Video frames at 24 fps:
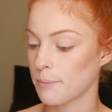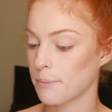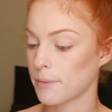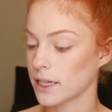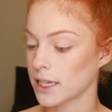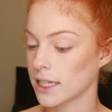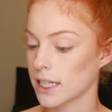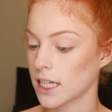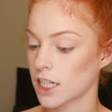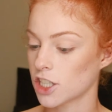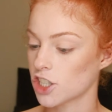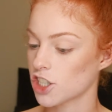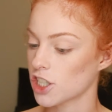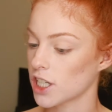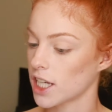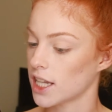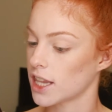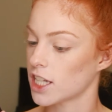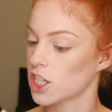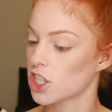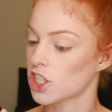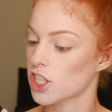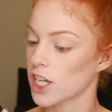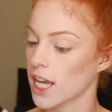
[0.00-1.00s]
Blush
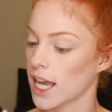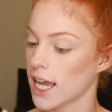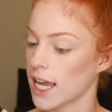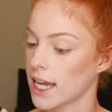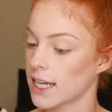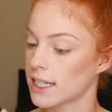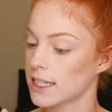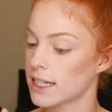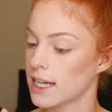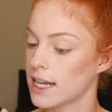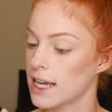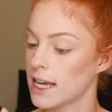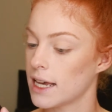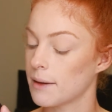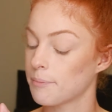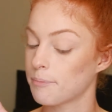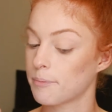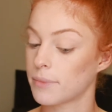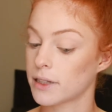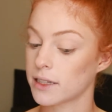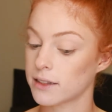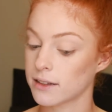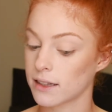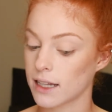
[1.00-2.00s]
in the shade
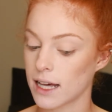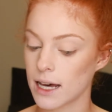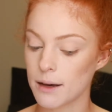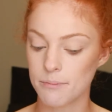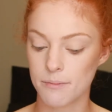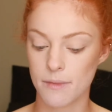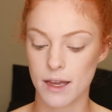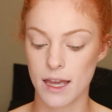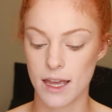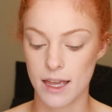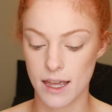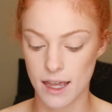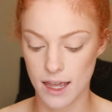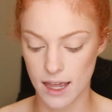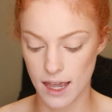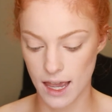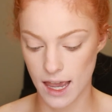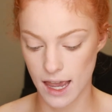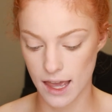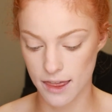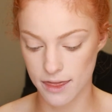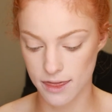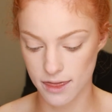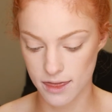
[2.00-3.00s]
Plum,
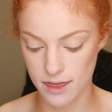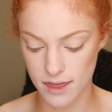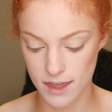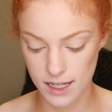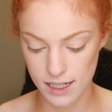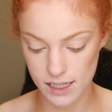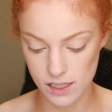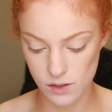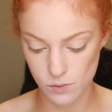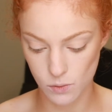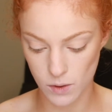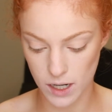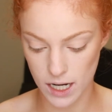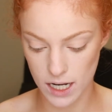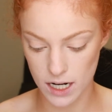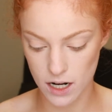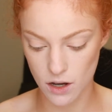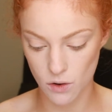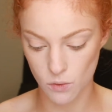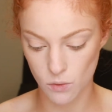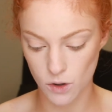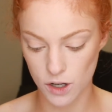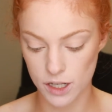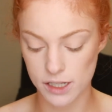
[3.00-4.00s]
and this
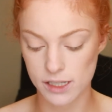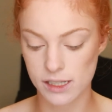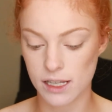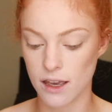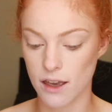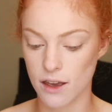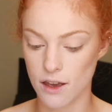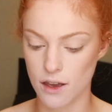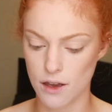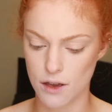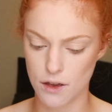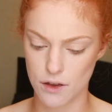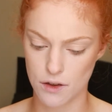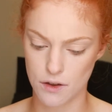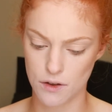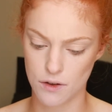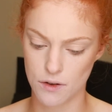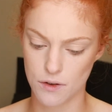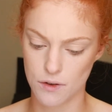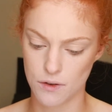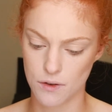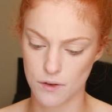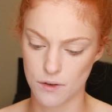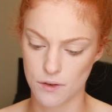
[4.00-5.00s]
one's
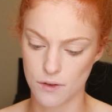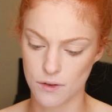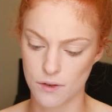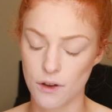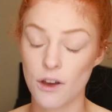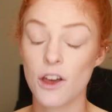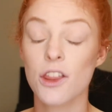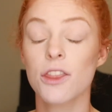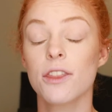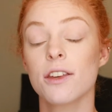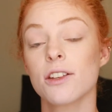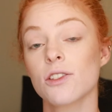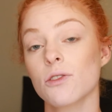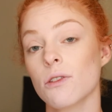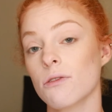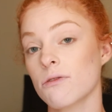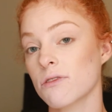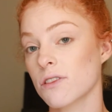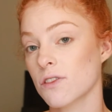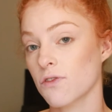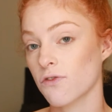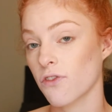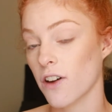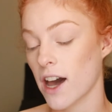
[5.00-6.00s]

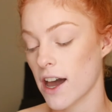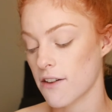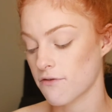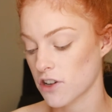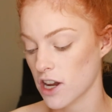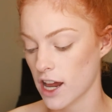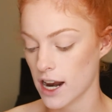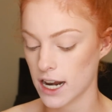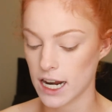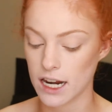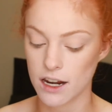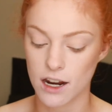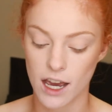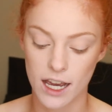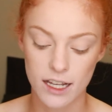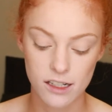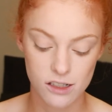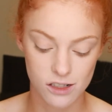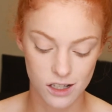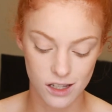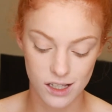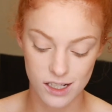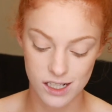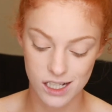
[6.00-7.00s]

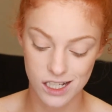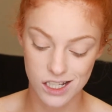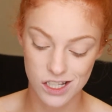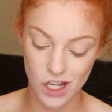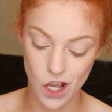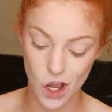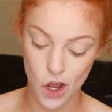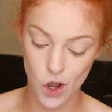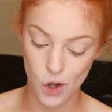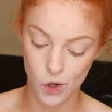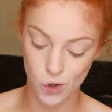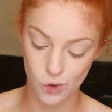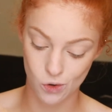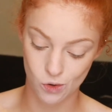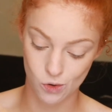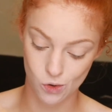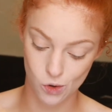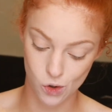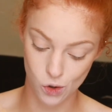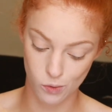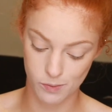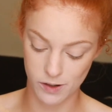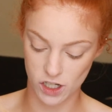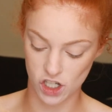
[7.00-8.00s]
$5.99, so this is
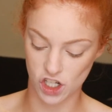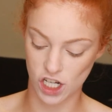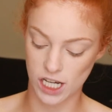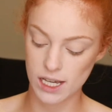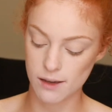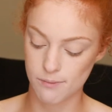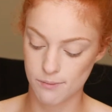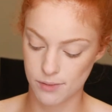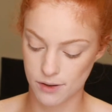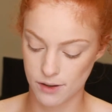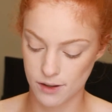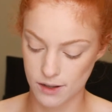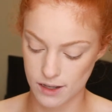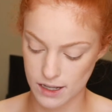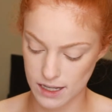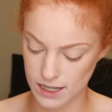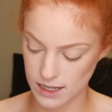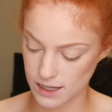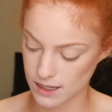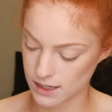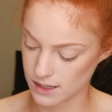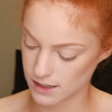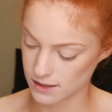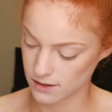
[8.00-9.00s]
super cheap.
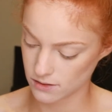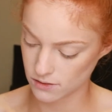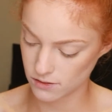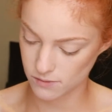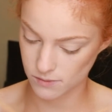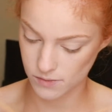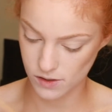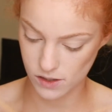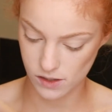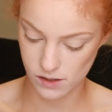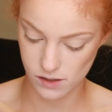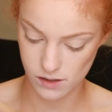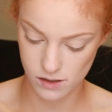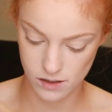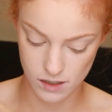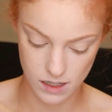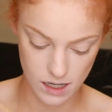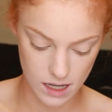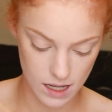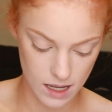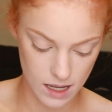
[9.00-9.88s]
Oops.